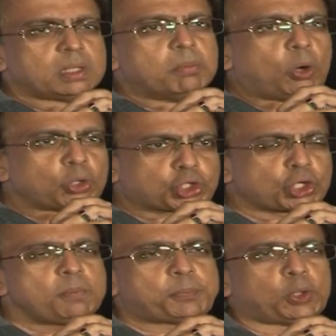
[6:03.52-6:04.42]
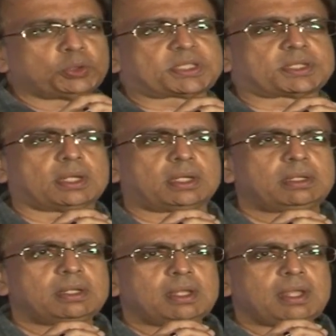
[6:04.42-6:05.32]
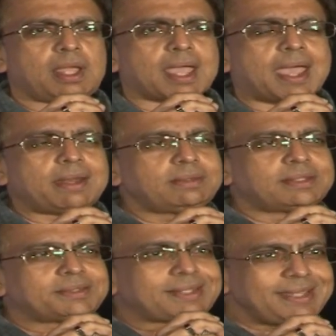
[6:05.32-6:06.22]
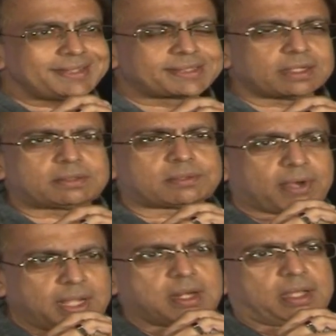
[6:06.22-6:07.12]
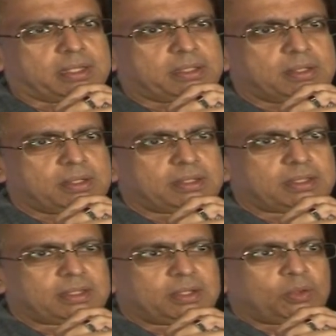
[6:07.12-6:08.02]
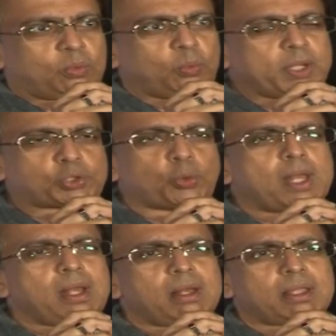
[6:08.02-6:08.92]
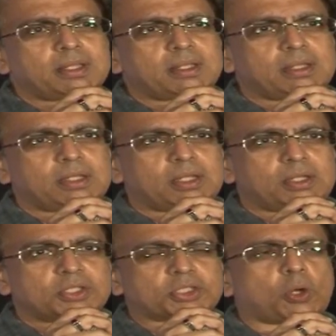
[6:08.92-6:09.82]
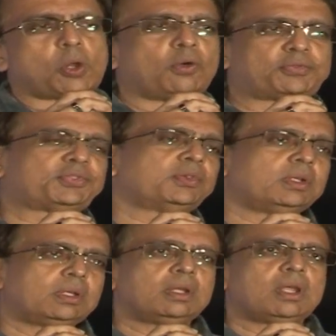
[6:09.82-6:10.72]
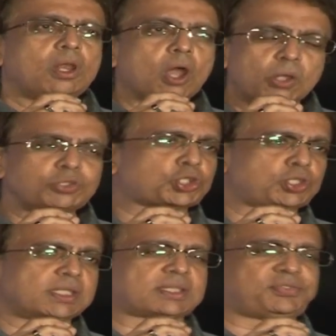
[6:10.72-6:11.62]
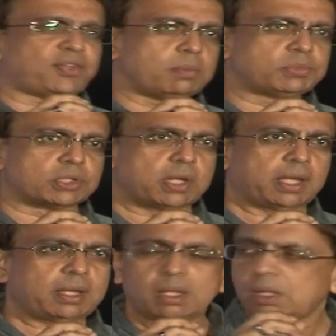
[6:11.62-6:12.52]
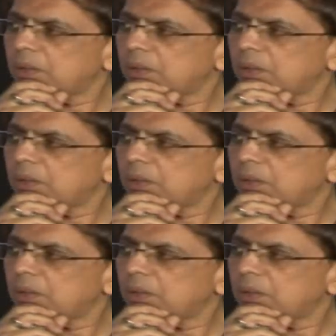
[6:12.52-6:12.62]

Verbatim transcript: the motion poster and the teaser trailer which will sort of launch this film today